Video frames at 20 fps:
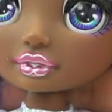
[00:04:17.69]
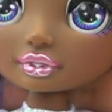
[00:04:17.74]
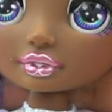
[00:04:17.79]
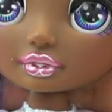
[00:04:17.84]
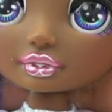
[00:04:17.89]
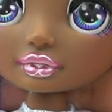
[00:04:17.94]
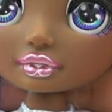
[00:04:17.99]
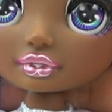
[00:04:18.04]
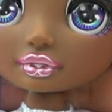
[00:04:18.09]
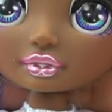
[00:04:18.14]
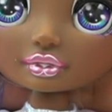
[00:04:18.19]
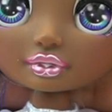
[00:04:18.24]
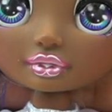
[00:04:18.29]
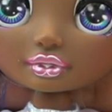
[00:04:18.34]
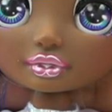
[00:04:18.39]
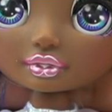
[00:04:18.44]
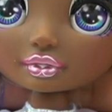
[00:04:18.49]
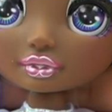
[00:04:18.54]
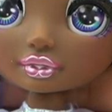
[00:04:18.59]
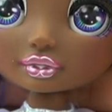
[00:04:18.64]
And here's her
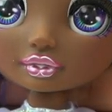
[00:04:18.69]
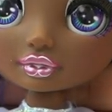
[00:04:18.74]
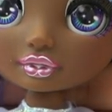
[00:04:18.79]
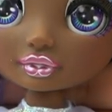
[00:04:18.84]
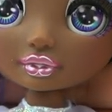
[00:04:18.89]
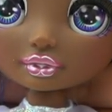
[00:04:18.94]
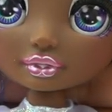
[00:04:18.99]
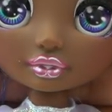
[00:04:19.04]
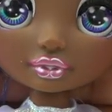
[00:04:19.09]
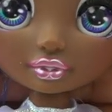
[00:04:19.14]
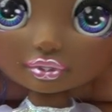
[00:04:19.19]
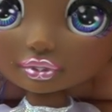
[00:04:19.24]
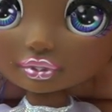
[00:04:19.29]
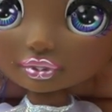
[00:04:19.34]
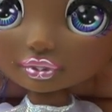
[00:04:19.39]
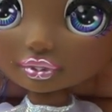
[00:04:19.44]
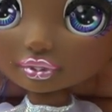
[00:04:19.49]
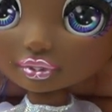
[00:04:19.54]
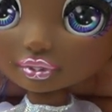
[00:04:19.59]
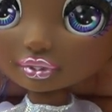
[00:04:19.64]
inside
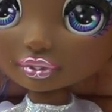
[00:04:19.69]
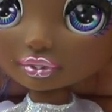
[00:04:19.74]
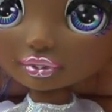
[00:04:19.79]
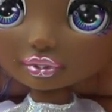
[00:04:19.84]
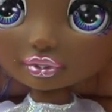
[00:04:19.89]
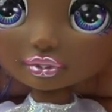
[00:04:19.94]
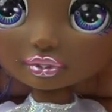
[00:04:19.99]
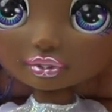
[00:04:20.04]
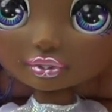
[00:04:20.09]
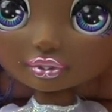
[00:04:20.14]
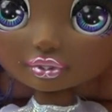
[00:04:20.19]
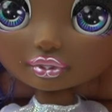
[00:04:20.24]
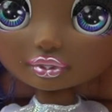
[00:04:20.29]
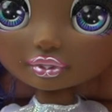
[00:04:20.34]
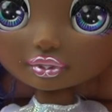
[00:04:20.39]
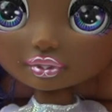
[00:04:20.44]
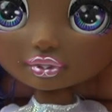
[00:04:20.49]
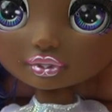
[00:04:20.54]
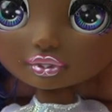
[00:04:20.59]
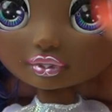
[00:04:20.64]
shirt. It's a
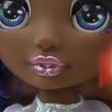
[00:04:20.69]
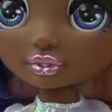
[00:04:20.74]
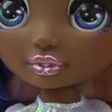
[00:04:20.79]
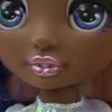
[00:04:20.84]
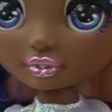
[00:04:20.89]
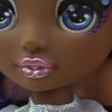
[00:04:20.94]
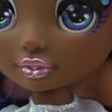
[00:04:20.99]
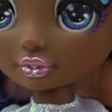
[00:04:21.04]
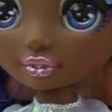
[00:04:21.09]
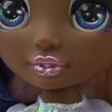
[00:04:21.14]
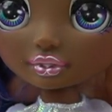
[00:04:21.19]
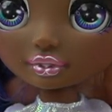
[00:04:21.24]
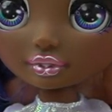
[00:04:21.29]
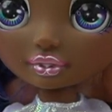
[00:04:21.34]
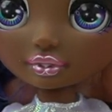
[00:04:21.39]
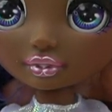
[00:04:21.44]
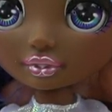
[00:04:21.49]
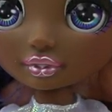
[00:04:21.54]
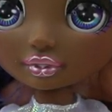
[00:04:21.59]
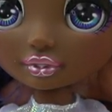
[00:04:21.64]
beautiful
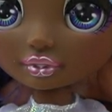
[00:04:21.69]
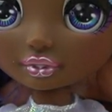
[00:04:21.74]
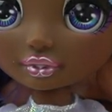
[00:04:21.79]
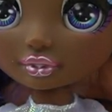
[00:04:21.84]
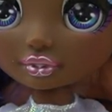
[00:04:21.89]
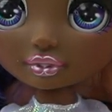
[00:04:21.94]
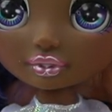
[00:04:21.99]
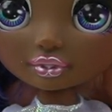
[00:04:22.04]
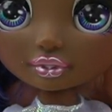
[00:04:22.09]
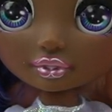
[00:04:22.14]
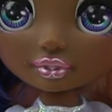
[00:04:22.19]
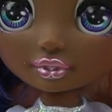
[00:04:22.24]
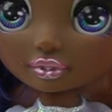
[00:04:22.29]
iridescent color